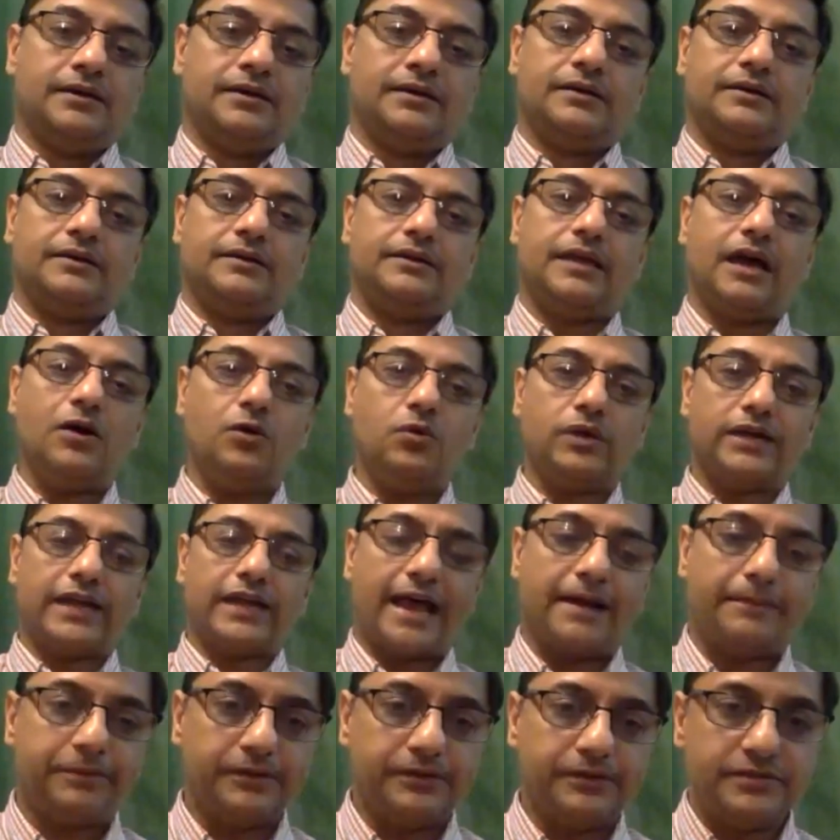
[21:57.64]
Now, what
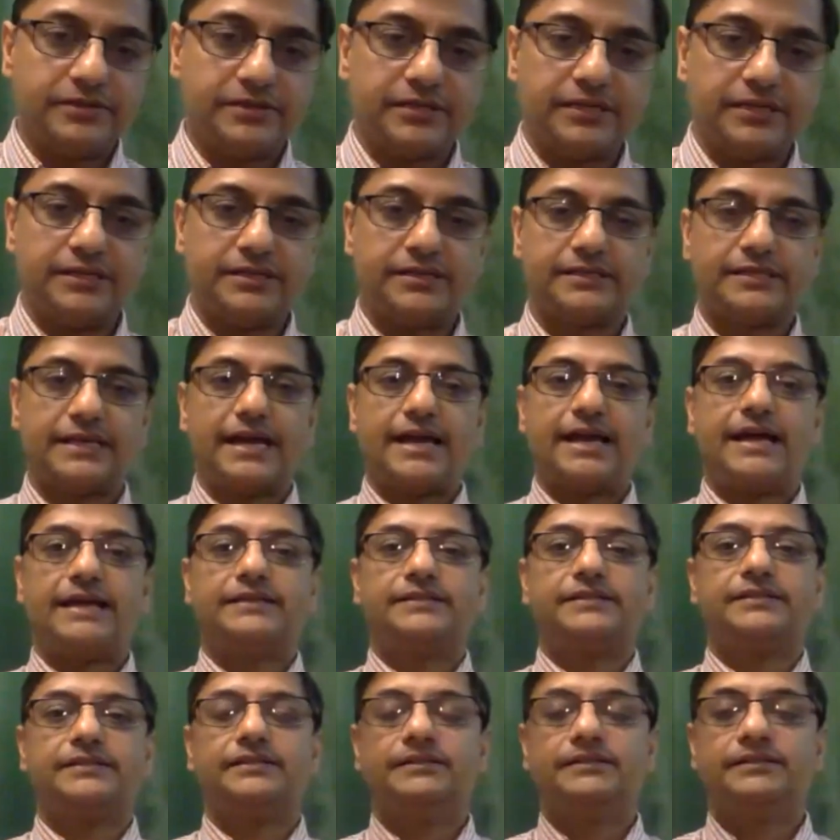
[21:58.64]
happens is
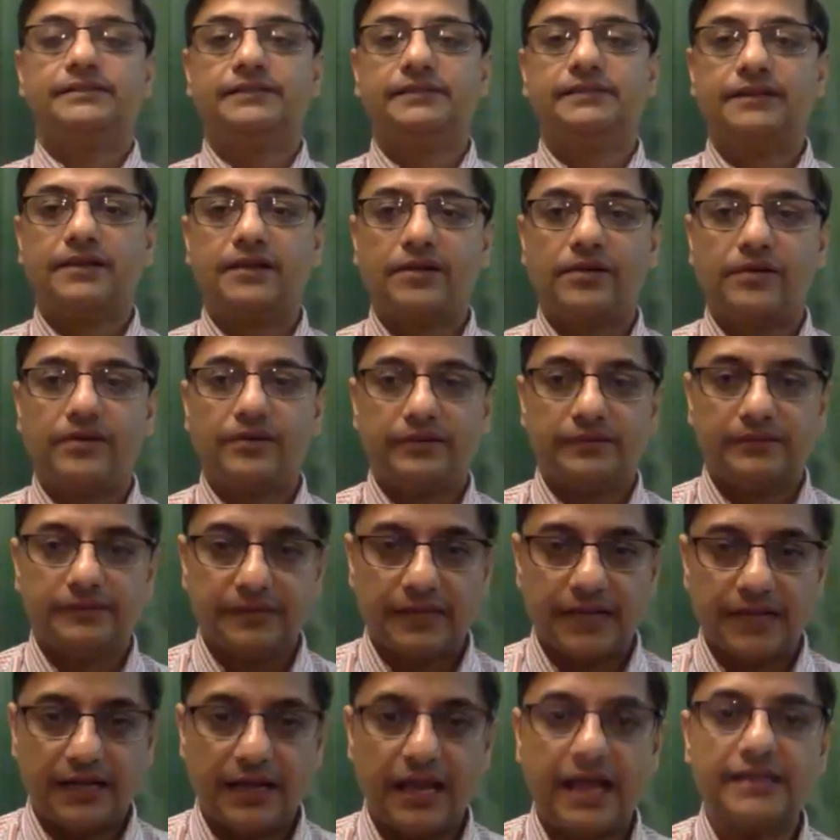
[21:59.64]
that
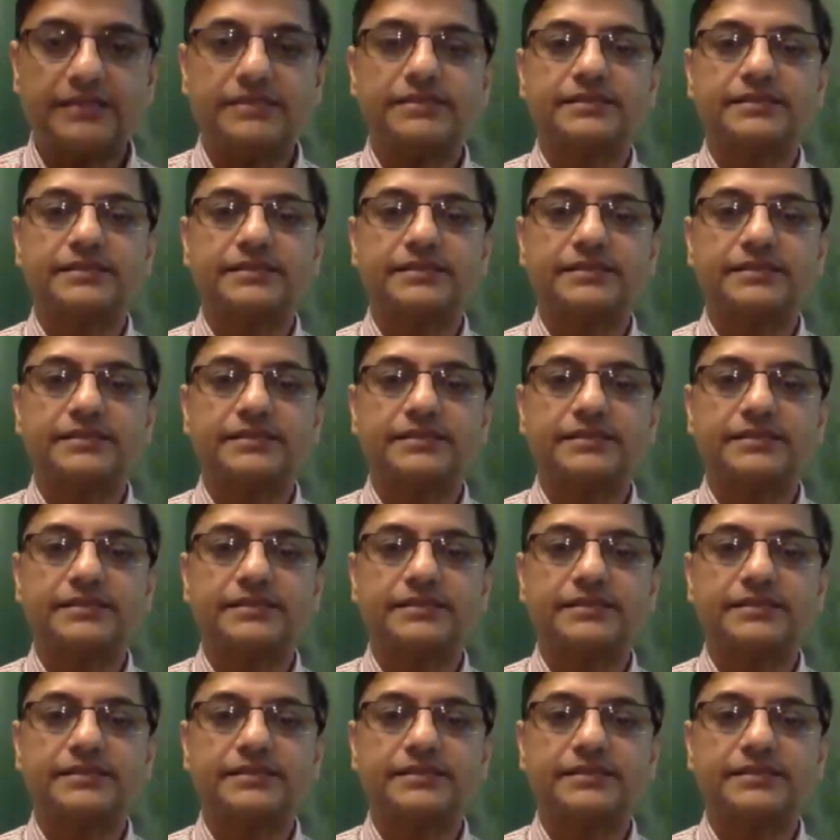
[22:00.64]
as